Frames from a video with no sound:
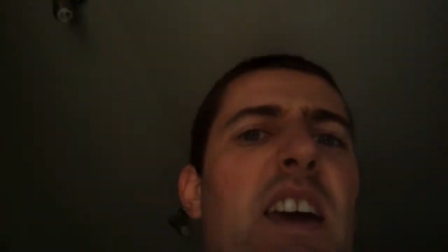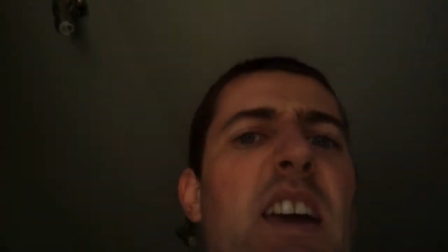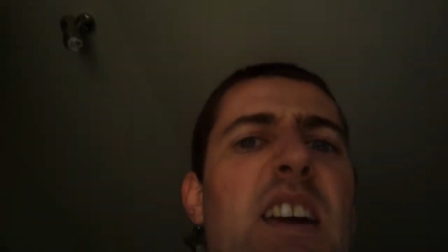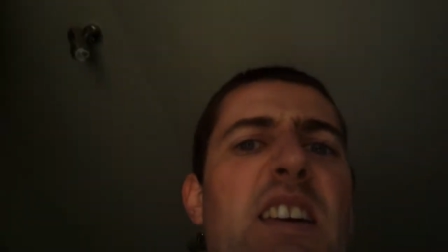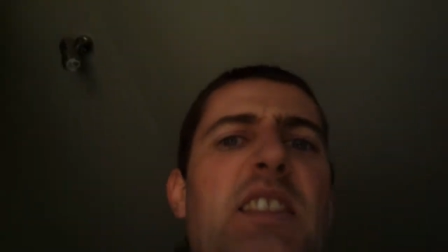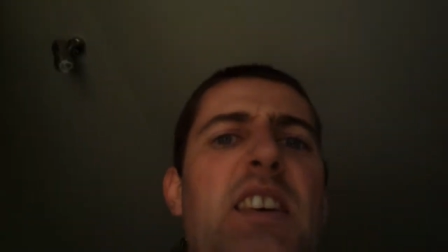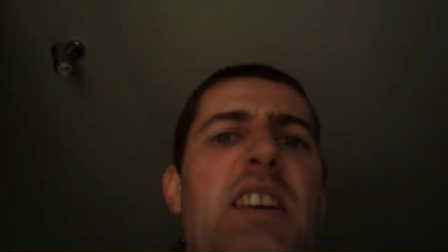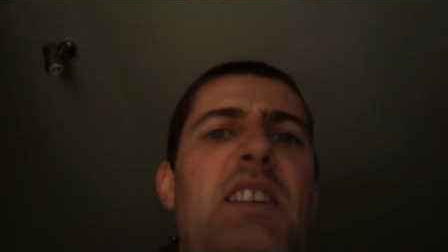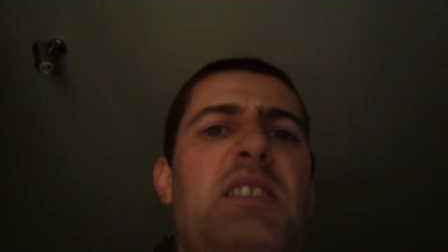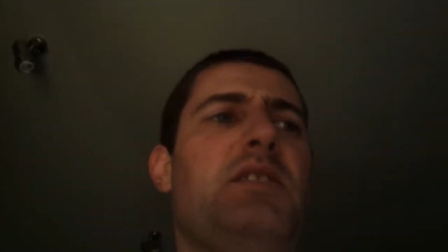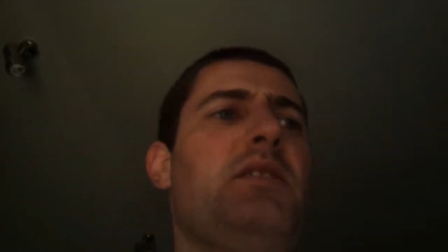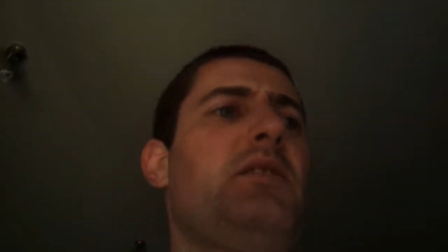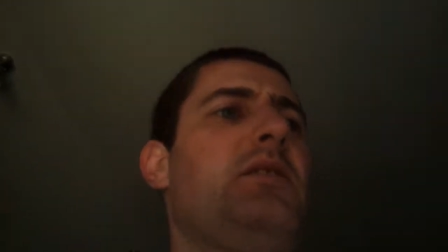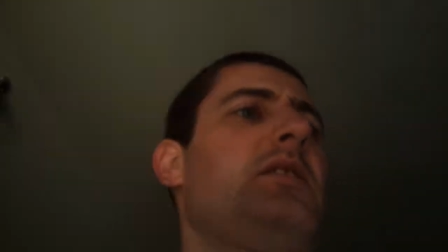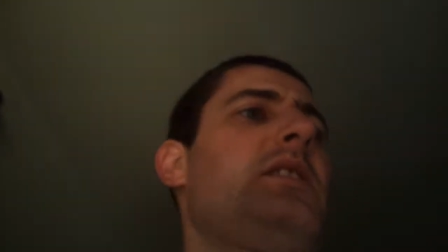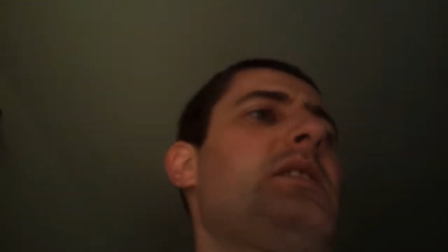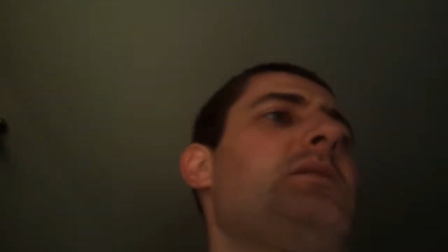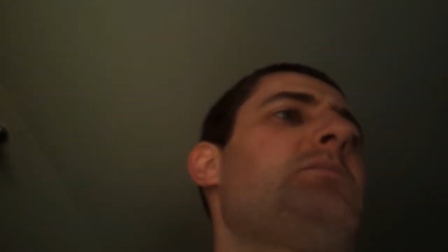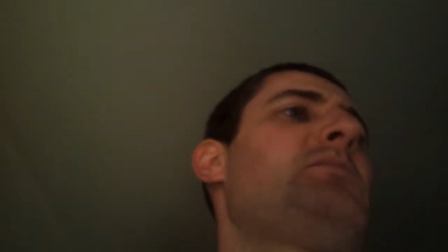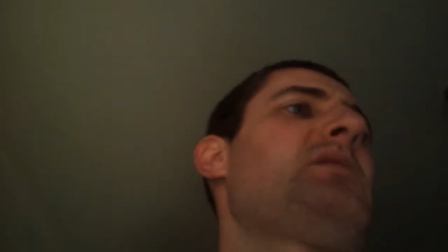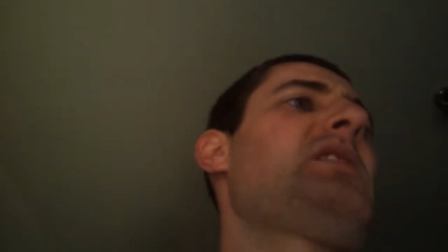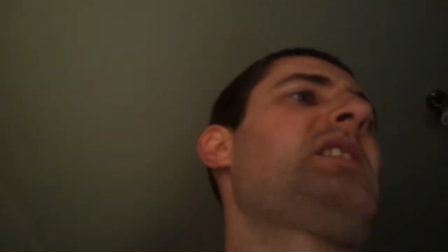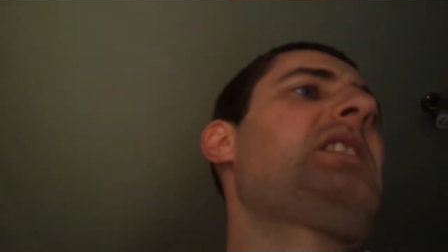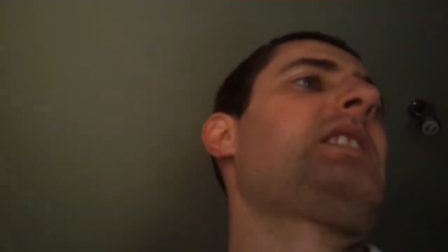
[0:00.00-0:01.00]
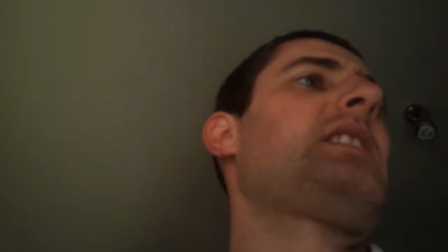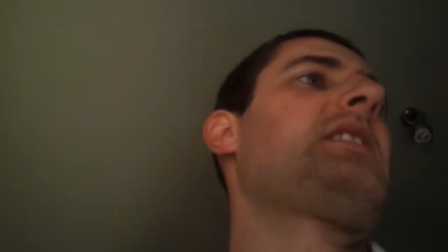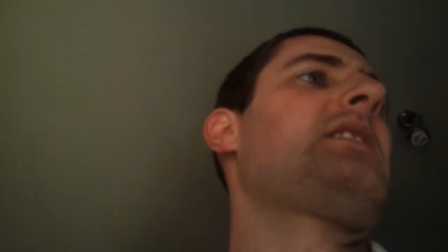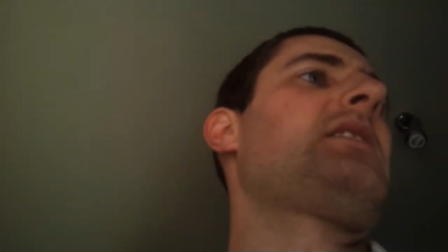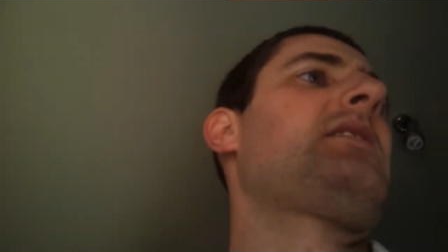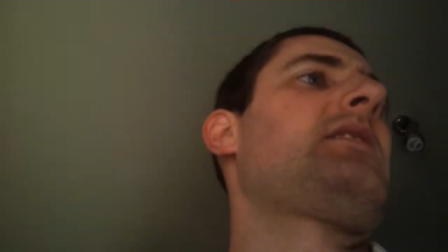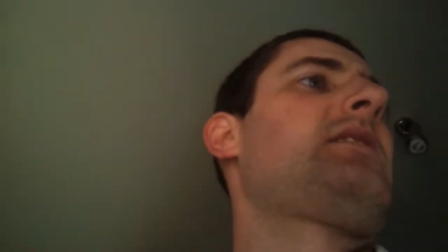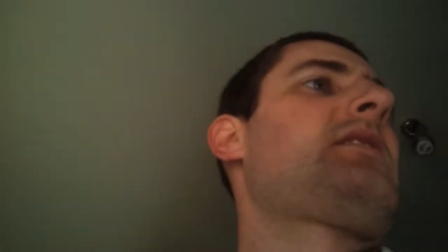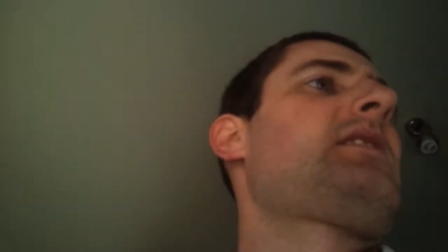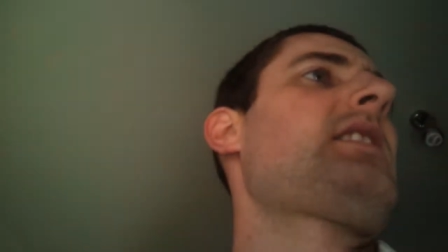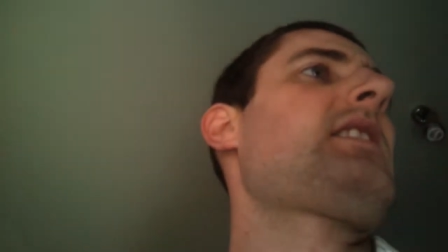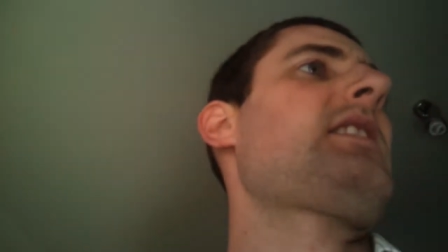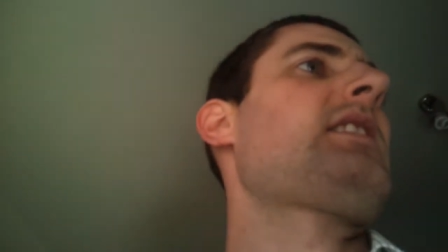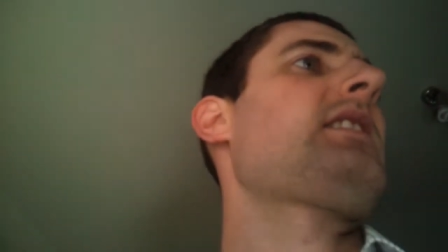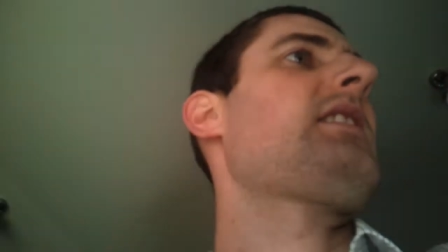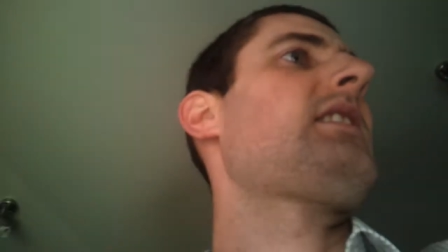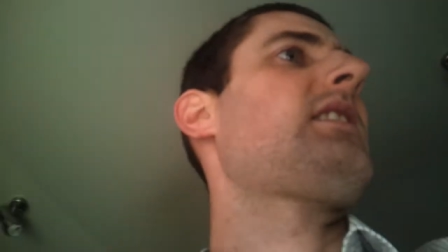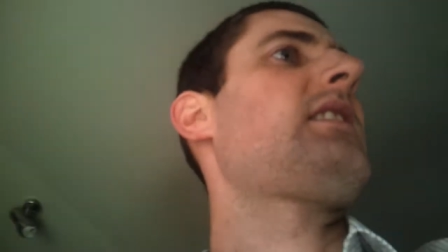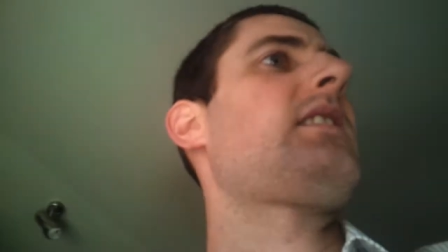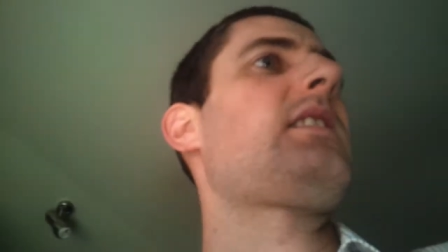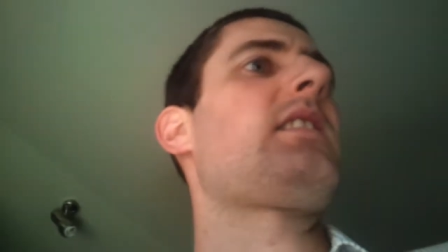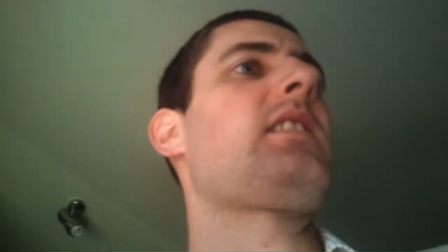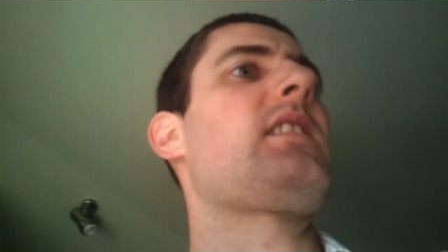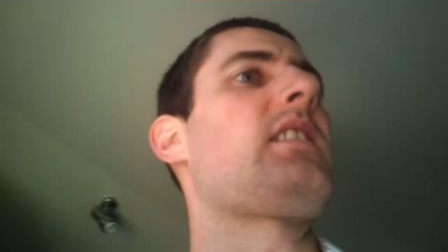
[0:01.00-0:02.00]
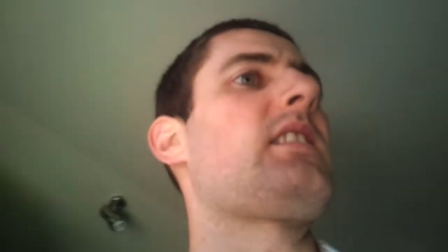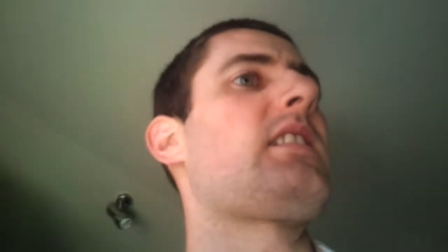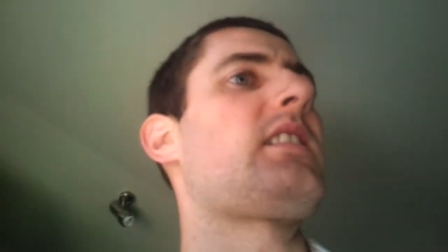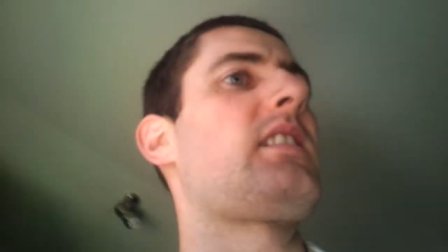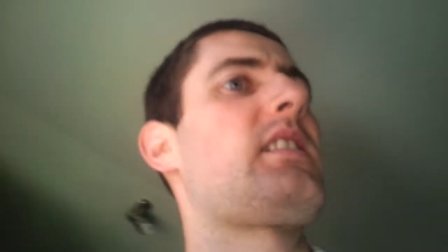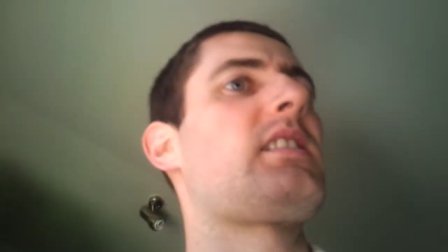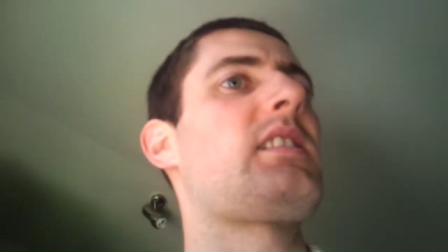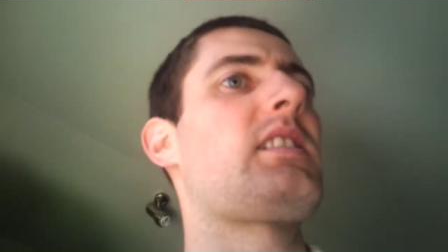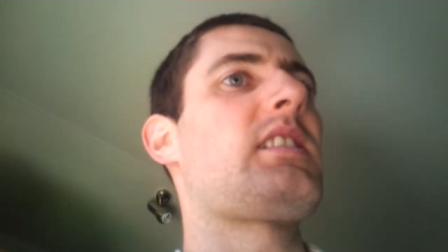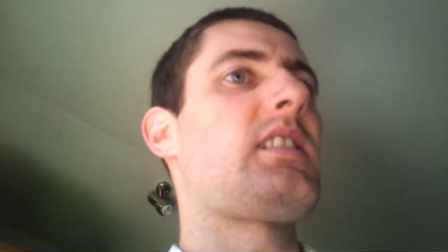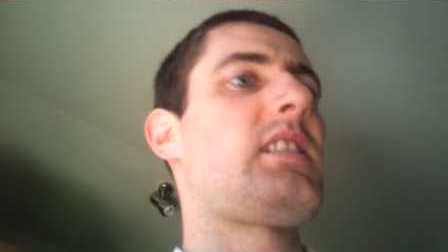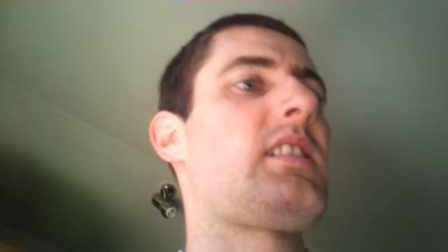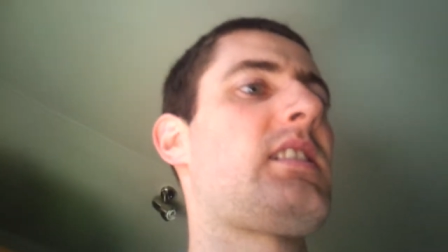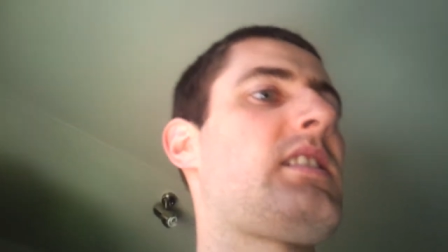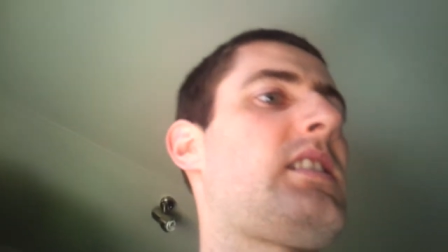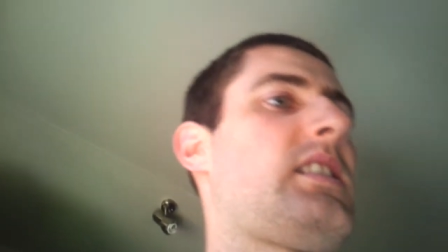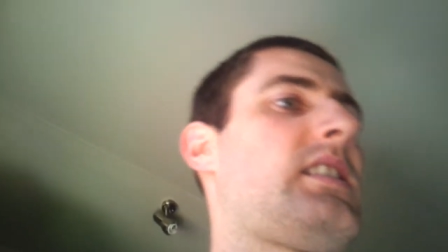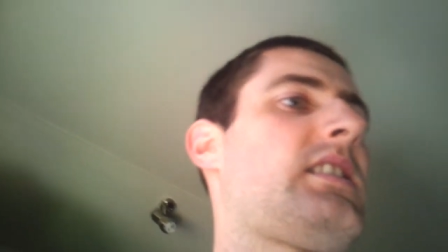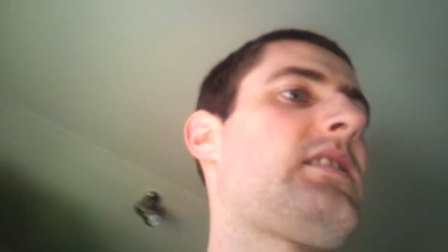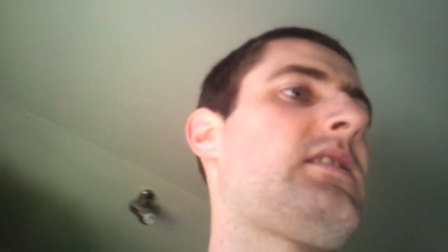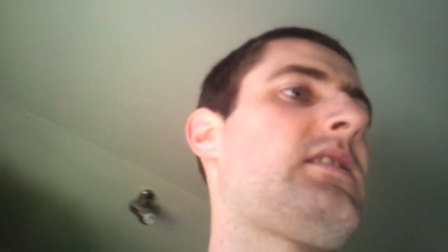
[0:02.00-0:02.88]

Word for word: and that's only been uh,